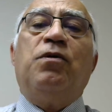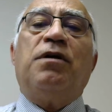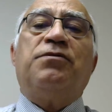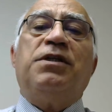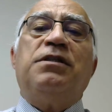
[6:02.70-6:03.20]

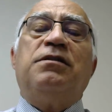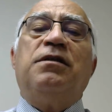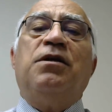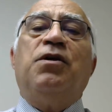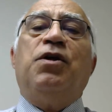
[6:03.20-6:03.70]
countries.
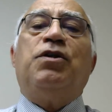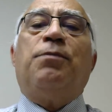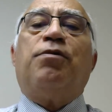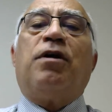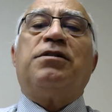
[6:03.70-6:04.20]
In the
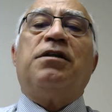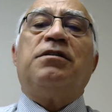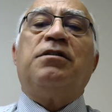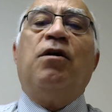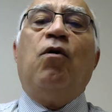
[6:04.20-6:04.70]
process,